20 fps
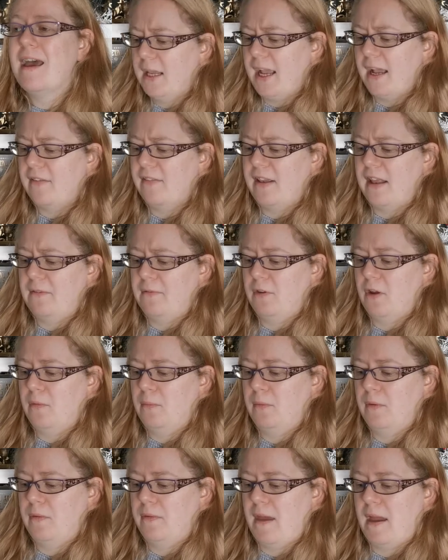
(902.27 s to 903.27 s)
It gets left
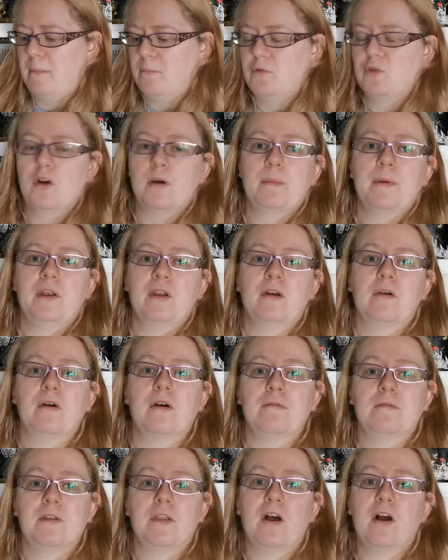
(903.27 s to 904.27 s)
off with them dropping her
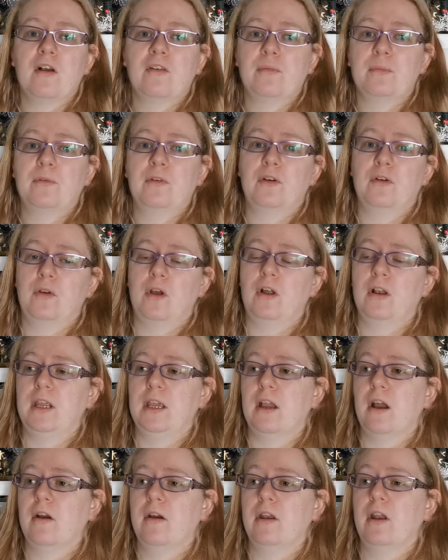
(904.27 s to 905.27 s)
off at the hospital and Ollie
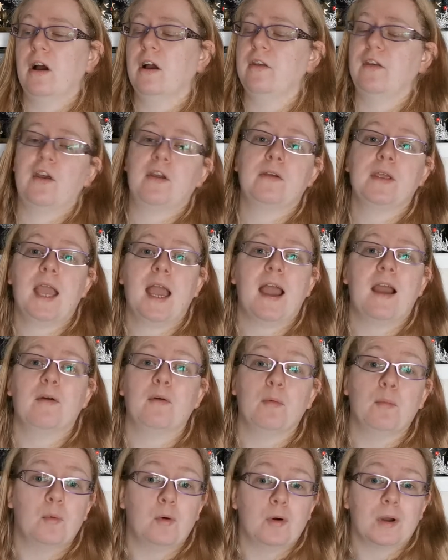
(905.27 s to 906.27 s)
going, "I don't care,"
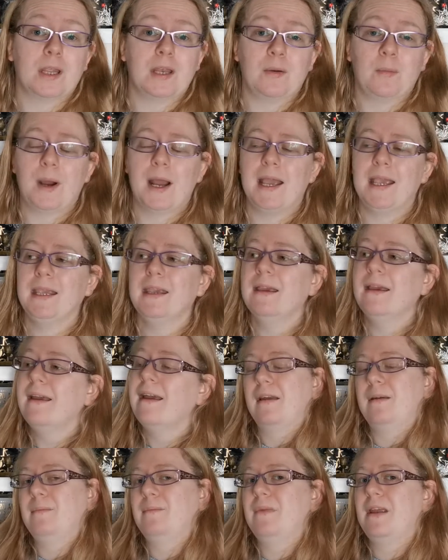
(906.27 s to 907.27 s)
and walking away.
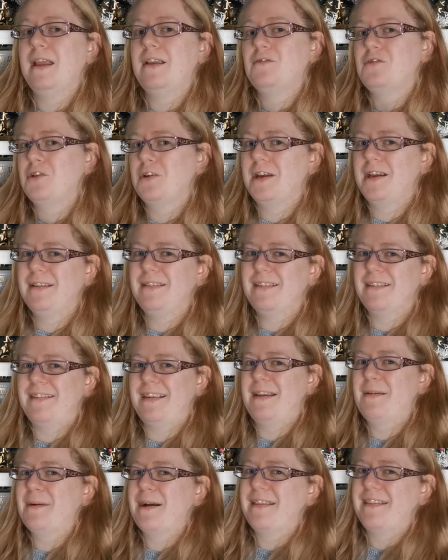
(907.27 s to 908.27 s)
I'm intrigued to
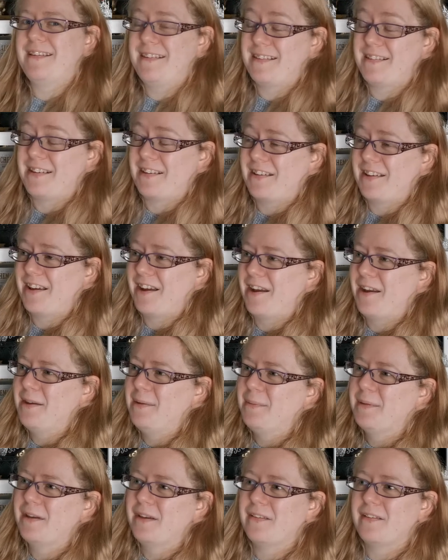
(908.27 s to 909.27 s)
see where this is going to go
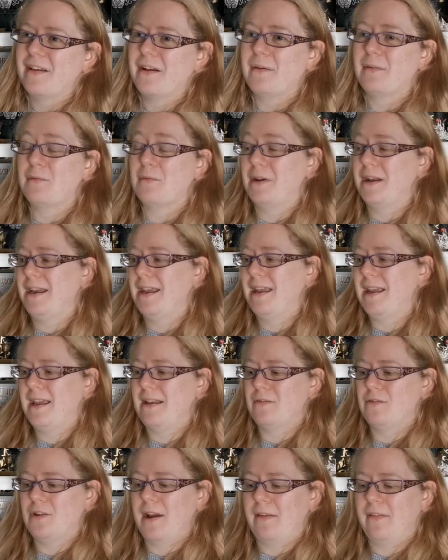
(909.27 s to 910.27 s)
because I was really
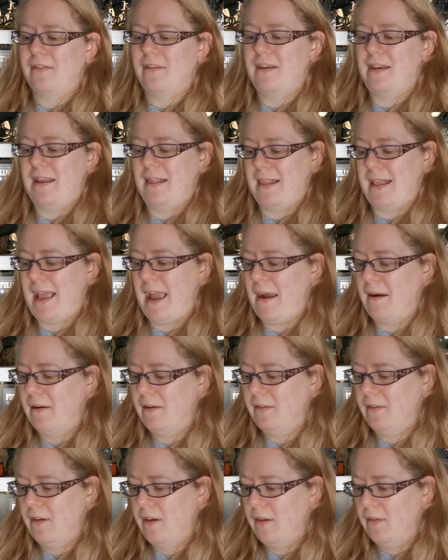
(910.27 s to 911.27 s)
interested in the
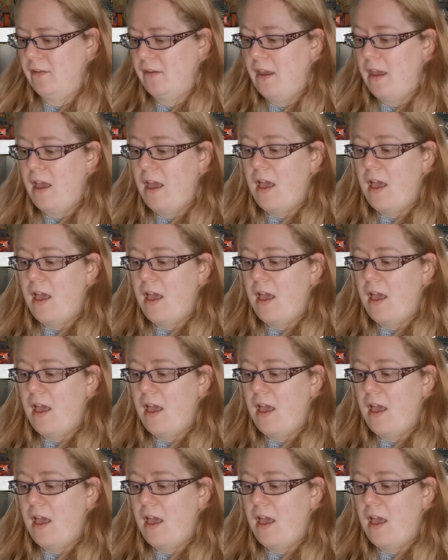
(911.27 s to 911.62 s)
characters.